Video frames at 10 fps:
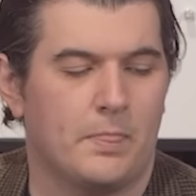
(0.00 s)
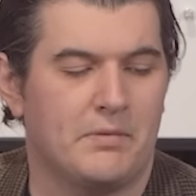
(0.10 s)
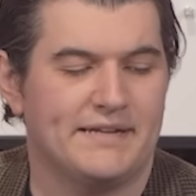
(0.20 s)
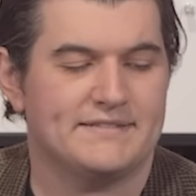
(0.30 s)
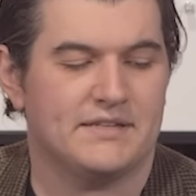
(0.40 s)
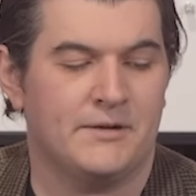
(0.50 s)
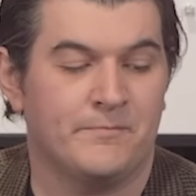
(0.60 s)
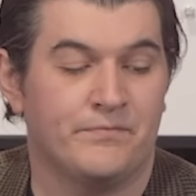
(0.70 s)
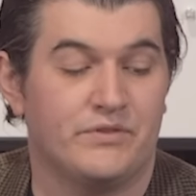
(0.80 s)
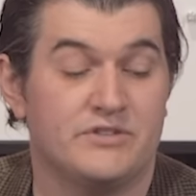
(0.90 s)
But
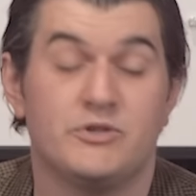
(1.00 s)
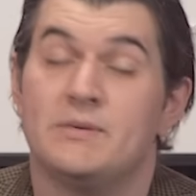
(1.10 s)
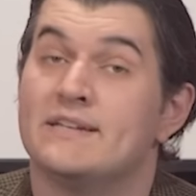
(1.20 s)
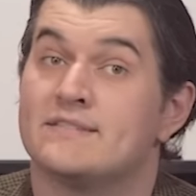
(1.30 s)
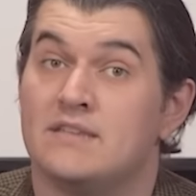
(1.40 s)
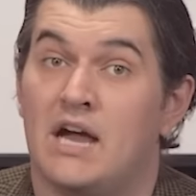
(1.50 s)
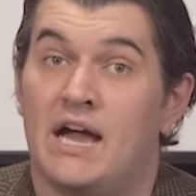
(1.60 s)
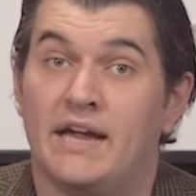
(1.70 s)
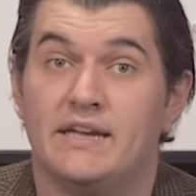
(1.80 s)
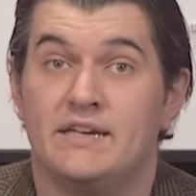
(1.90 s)
assuming it's
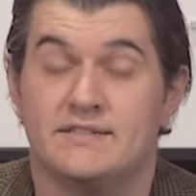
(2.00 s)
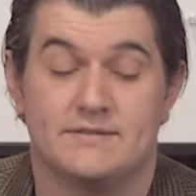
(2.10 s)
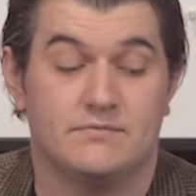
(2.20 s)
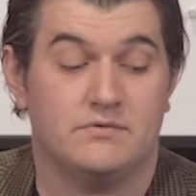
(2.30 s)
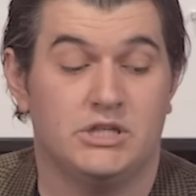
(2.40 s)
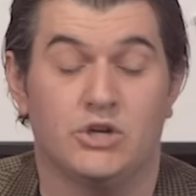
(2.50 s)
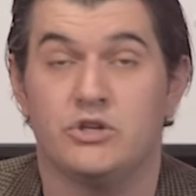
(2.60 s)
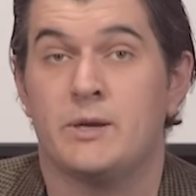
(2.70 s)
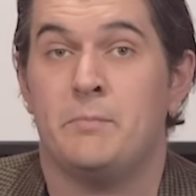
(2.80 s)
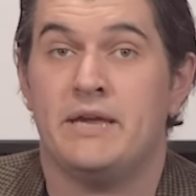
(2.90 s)
not,
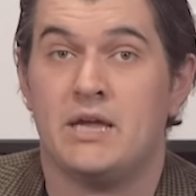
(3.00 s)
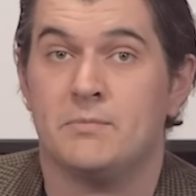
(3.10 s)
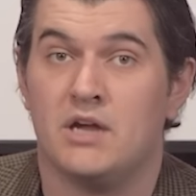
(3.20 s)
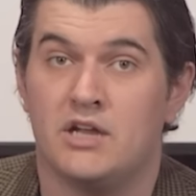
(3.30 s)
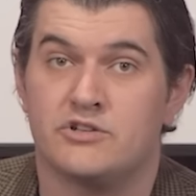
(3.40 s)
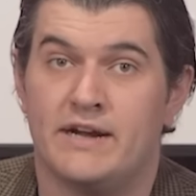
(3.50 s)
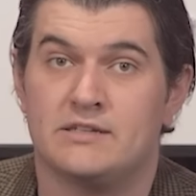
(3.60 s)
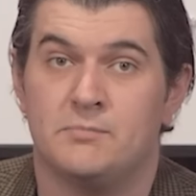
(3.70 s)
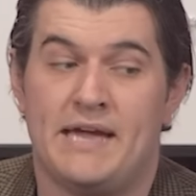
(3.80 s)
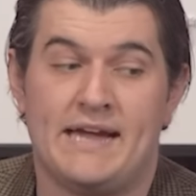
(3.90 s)
you can pick up
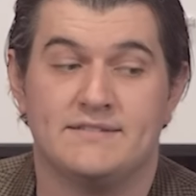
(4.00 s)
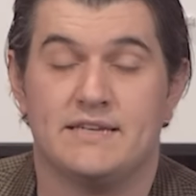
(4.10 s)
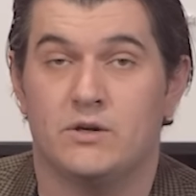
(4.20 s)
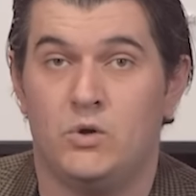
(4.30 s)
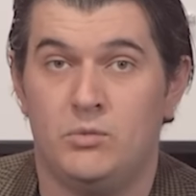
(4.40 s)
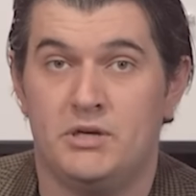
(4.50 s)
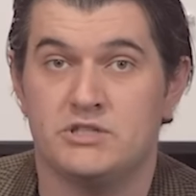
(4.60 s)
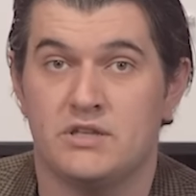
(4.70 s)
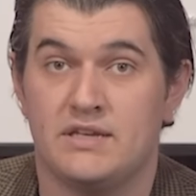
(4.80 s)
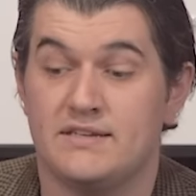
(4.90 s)
contractor packs, get a whole
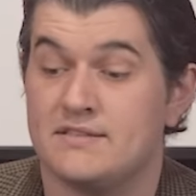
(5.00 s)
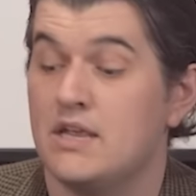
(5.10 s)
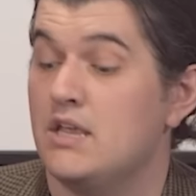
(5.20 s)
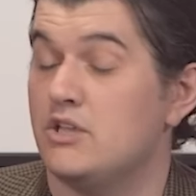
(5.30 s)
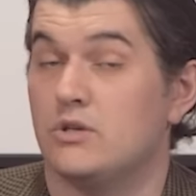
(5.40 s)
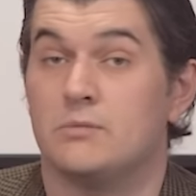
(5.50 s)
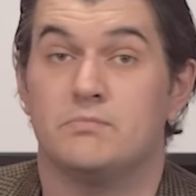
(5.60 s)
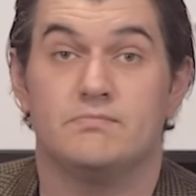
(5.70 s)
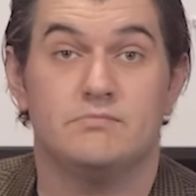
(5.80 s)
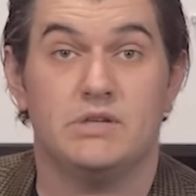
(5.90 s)
bunch of these. You
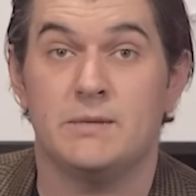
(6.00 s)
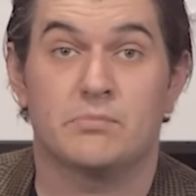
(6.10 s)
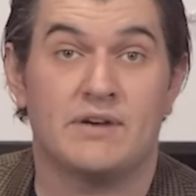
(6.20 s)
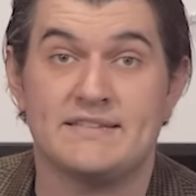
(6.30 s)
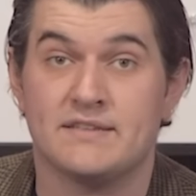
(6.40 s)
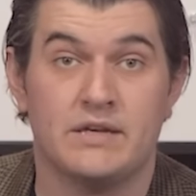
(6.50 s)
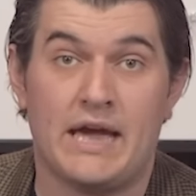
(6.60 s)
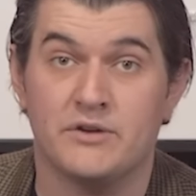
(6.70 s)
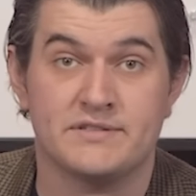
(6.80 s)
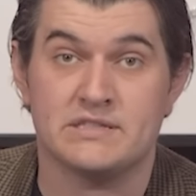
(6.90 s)
can impress a
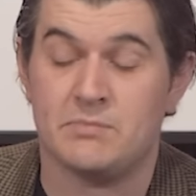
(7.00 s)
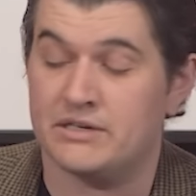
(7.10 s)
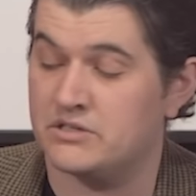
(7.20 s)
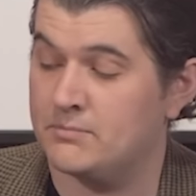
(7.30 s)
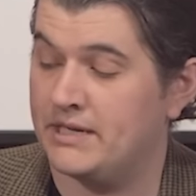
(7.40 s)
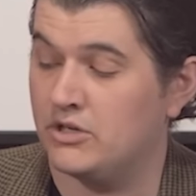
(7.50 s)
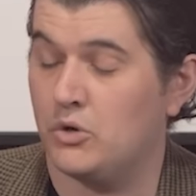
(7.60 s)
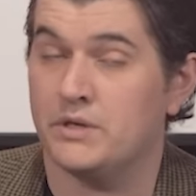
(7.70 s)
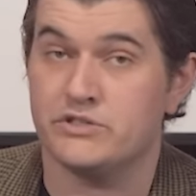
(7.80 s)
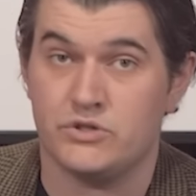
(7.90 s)
house inspector by
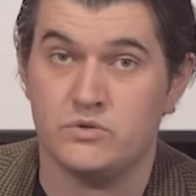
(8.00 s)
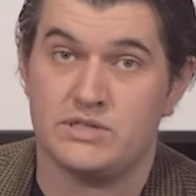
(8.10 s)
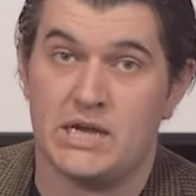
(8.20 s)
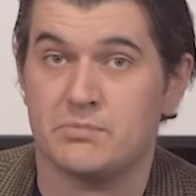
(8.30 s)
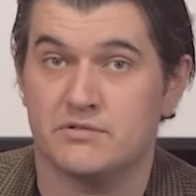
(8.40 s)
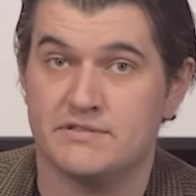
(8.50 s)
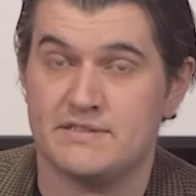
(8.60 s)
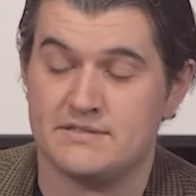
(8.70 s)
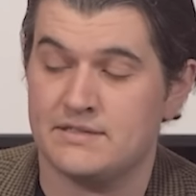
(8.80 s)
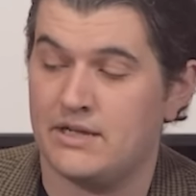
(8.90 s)
going to
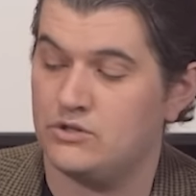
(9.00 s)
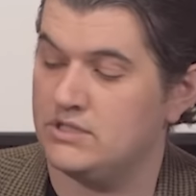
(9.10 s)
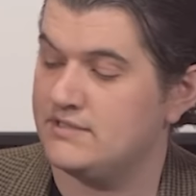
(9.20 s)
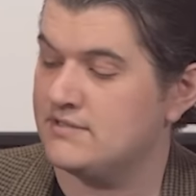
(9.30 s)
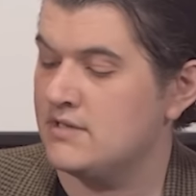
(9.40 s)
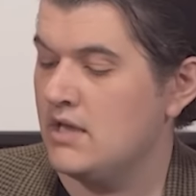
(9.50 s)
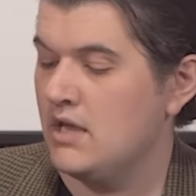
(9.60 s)
tamper-resistant outlets.